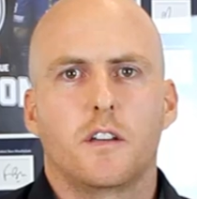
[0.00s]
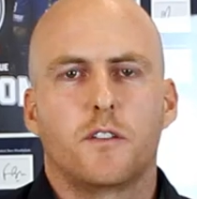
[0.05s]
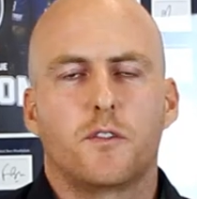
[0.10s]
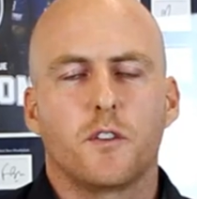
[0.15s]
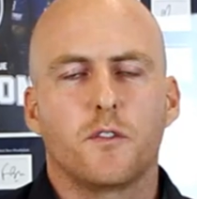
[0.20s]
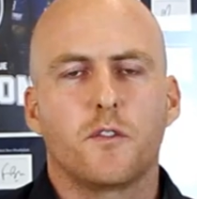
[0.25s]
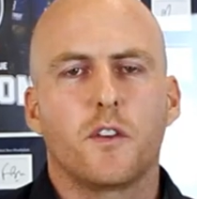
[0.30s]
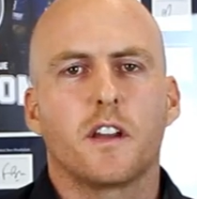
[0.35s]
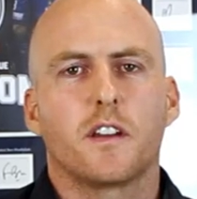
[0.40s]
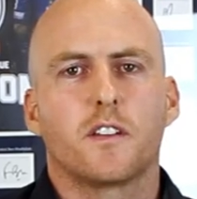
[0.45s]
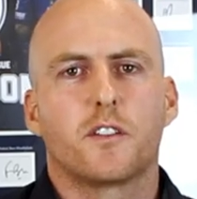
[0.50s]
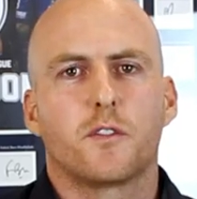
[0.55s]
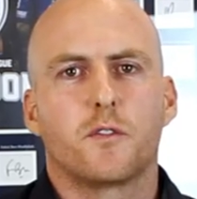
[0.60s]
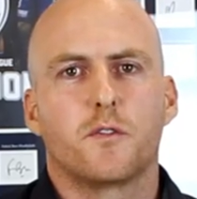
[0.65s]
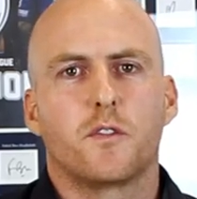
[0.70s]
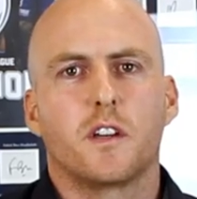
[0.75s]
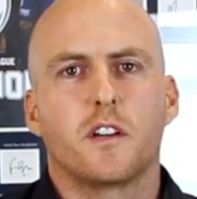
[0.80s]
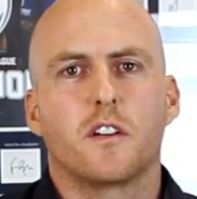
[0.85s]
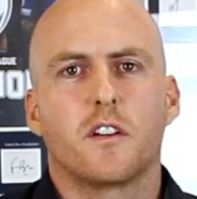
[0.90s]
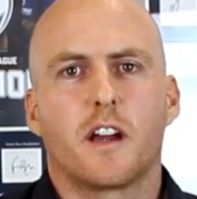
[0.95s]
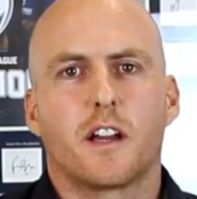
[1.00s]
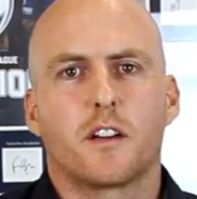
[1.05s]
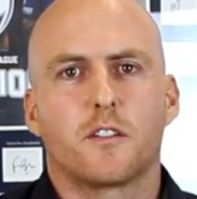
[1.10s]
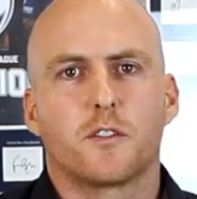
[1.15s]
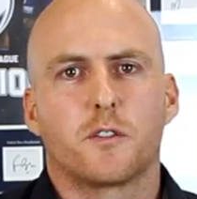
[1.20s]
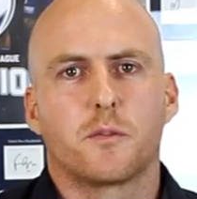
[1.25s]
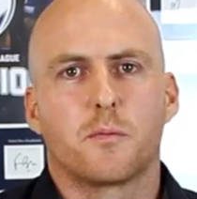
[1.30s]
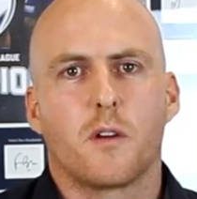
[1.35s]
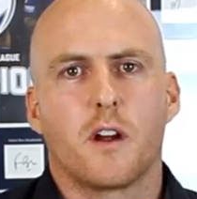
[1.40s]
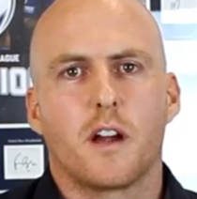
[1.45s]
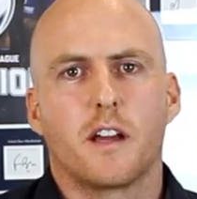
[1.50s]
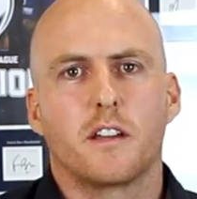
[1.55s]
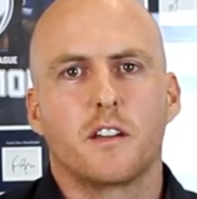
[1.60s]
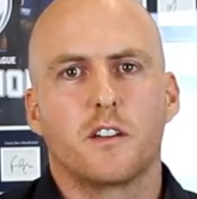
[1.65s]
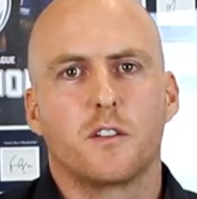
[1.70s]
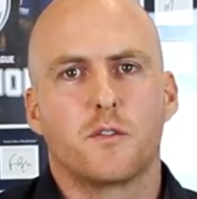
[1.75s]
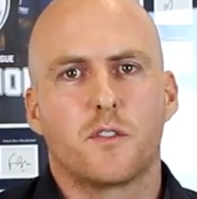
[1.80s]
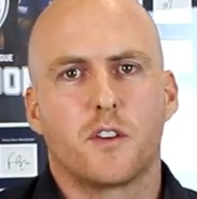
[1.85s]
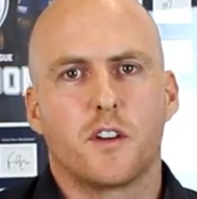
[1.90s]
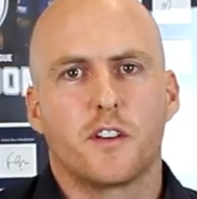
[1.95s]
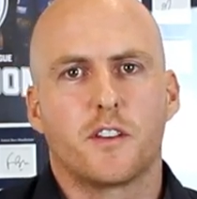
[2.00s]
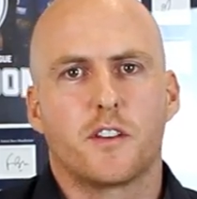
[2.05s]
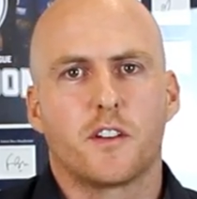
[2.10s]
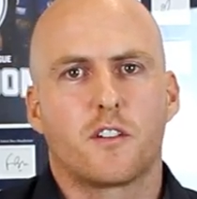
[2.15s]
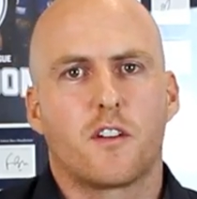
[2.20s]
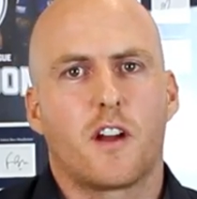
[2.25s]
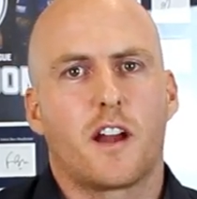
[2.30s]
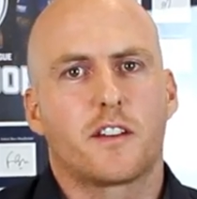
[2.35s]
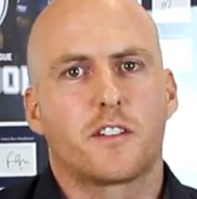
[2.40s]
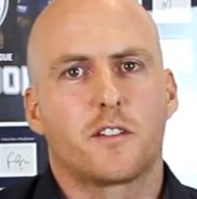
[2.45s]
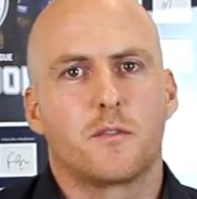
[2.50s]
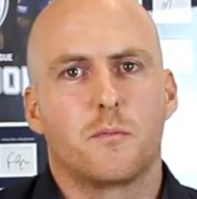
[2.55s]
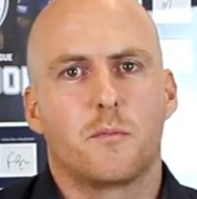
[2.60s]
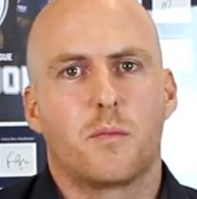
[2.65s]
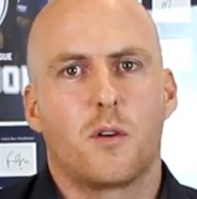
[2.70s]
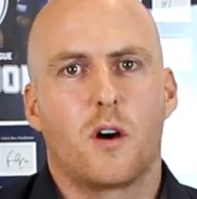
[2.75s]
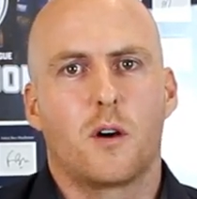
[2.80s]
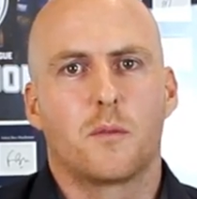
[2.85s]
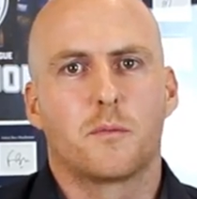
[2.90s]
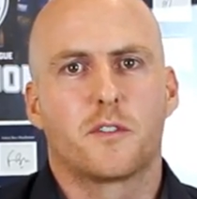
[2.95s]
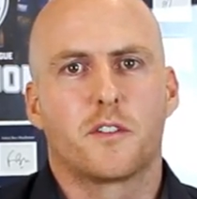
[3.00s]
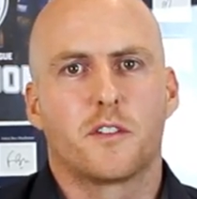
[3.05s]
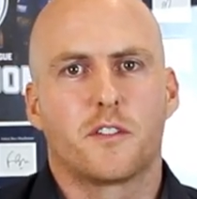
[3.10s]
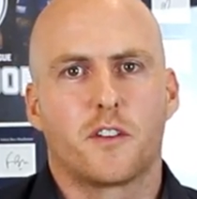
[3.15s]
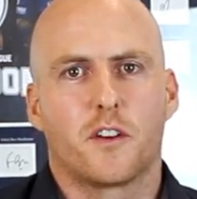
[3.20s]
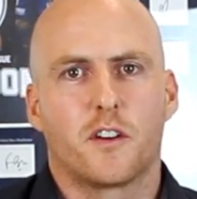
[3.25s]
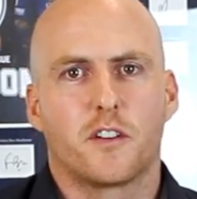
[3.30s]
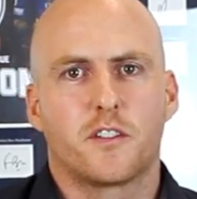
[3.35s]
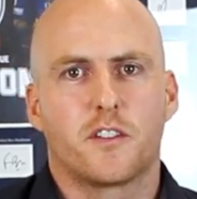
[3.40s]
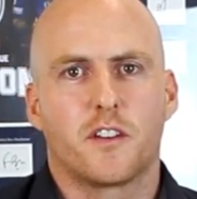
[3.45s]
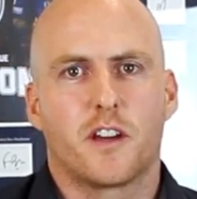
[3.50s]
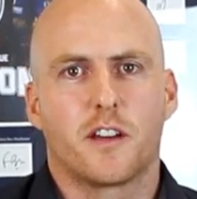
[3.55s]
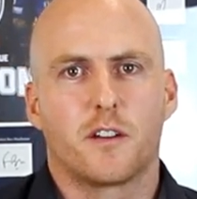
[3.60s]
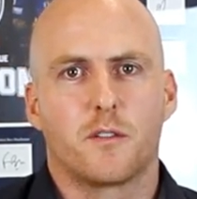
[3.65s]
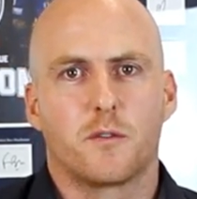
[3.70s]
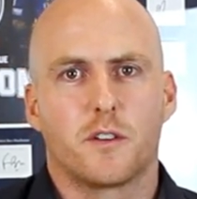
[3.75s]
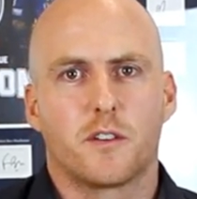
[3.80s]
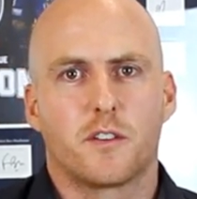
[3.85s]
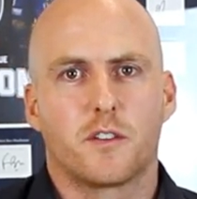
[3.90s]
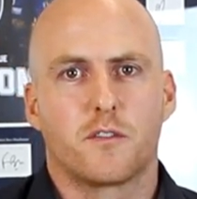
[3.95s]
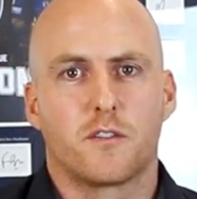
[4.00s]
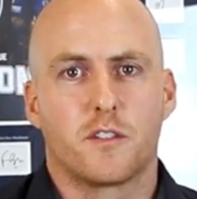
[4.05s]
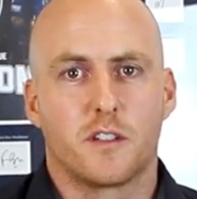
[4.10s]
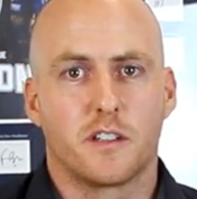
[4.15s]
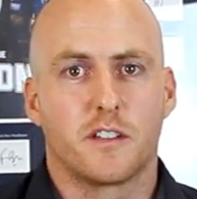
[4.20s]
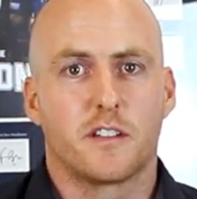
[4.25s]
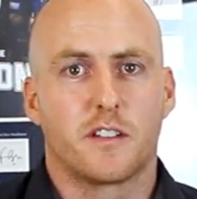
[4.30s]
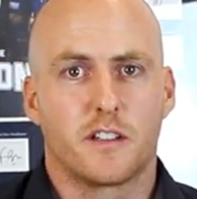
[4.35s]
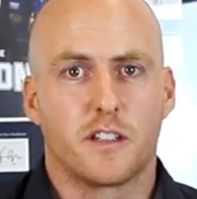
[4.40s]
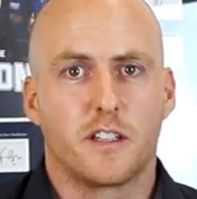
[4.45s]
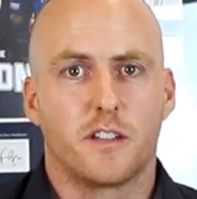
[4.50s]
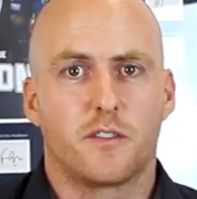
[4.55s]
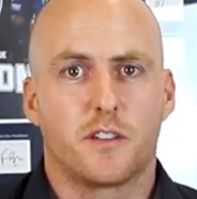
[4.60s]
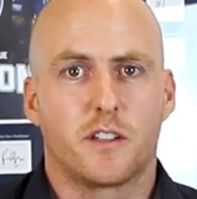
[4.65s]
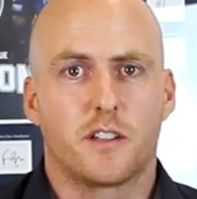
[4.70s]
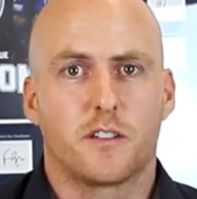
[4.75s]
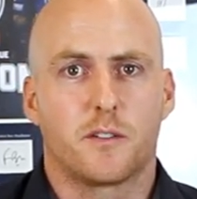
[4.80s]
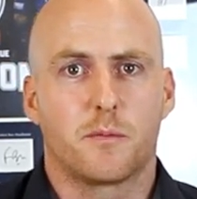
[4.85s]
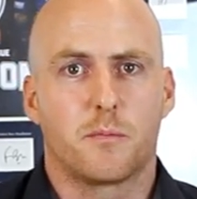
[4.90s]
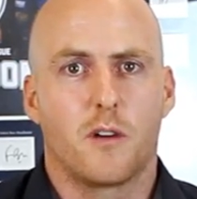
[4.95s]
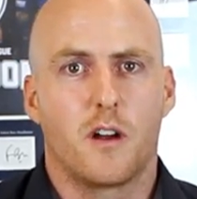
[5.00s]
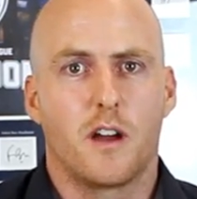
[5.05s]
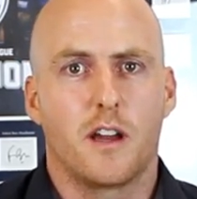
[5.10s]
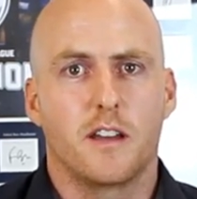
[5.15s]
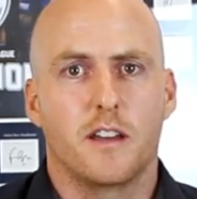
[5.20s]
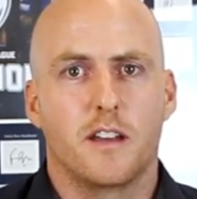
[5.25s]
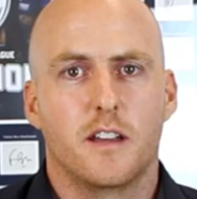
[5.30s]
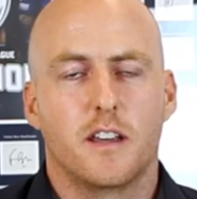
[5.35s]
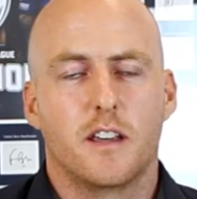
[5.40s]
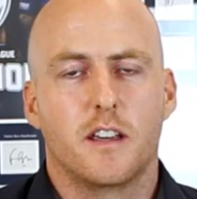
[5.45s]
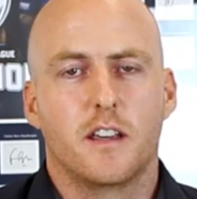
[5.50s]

If you've had a severe ankle sprain, you've heard the cracks and pops associated with a really significant sprain,